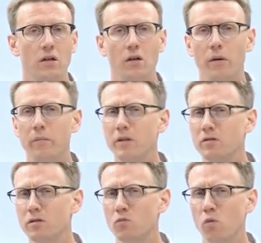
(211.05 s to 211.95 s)
Or maybe there's
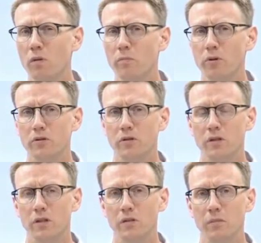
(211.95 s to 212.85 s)
just one
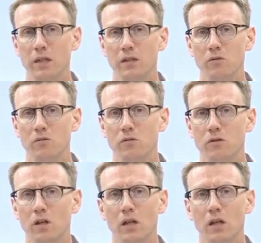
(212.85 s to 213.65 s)
person in the meeting who's